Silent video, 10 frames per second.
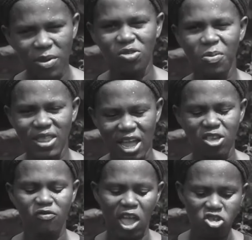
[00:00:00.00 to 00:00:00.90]
promised me that
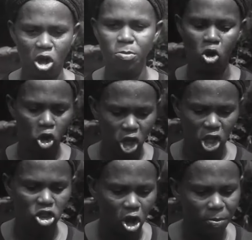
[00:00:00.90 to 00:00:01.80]
if I join your
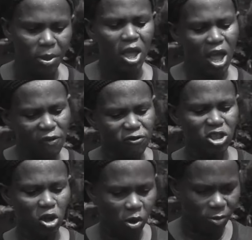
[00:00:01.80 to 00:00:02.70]
kingdom,
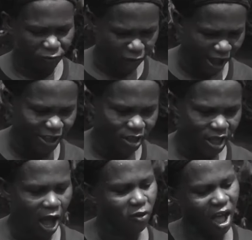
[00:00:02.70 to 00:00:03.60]
everything will be fine.
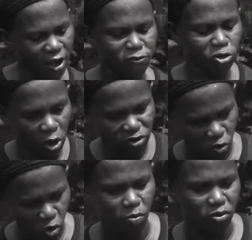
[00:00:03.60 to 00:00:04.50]
I will have fruit of
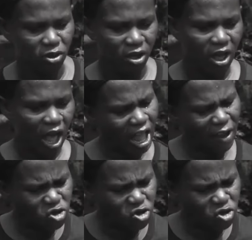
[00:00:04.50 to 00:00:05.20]
the womb. I